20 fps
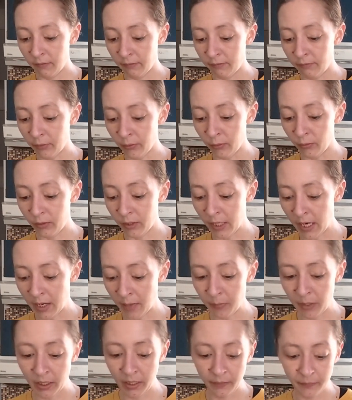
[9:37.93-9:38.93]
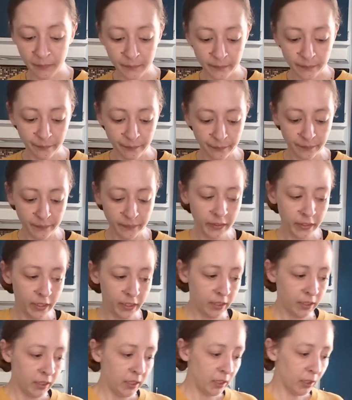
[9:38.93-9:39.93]
fruit topping.
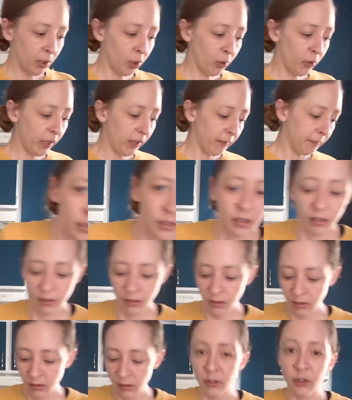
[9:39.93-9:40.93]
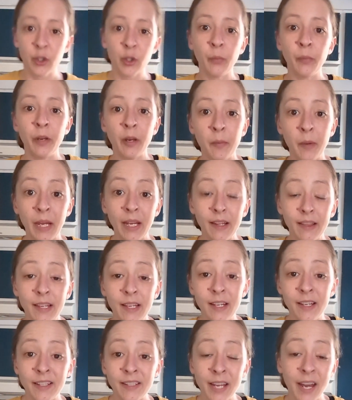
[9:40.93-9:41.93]
Okay. So I'm gonna bake
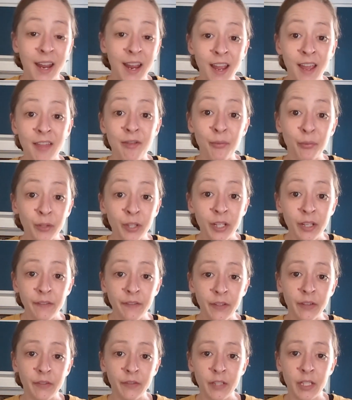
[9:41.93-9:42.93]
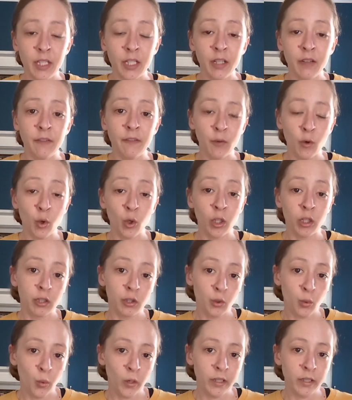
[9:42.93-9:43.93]
these at 350 for
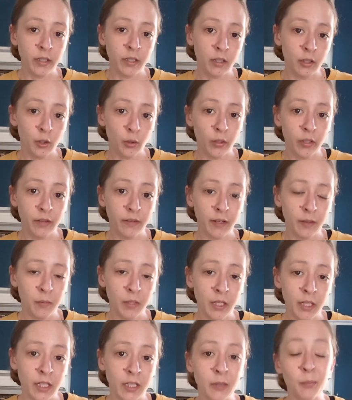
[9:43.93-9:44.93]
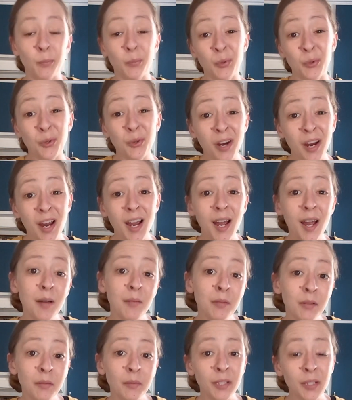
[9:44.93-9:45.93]
20 to 25 minutes.
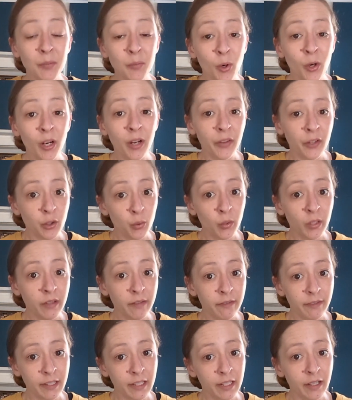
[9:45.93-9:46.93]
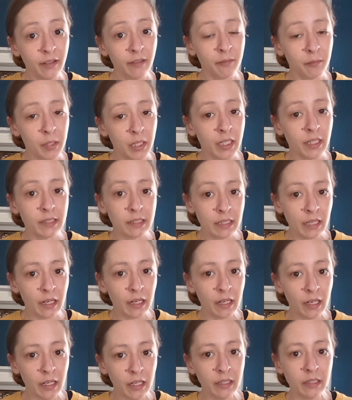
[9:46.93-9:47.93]
Probably more on the 25-minute
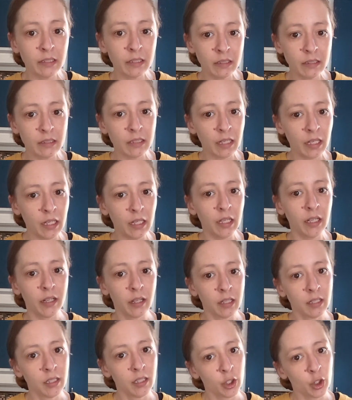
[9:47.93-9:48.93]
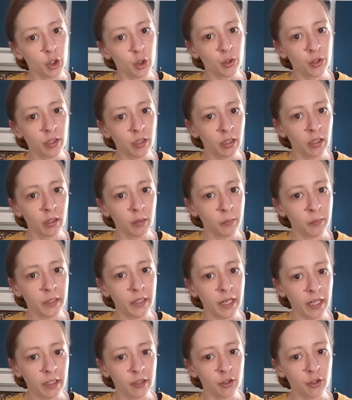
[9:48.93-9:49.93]
side, since I used a little bit
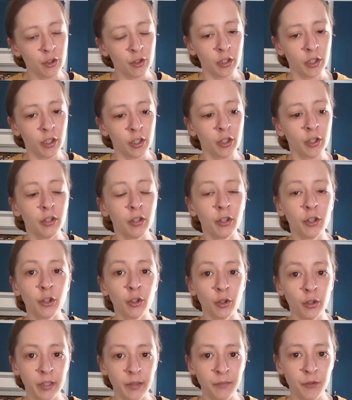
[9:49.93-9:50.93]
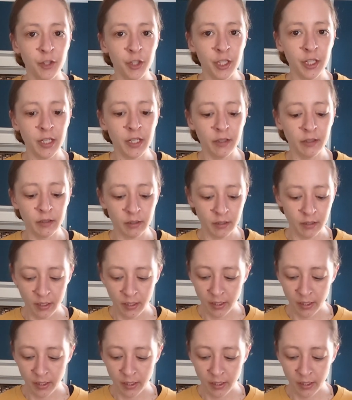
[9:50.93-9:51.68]
extra cream cheese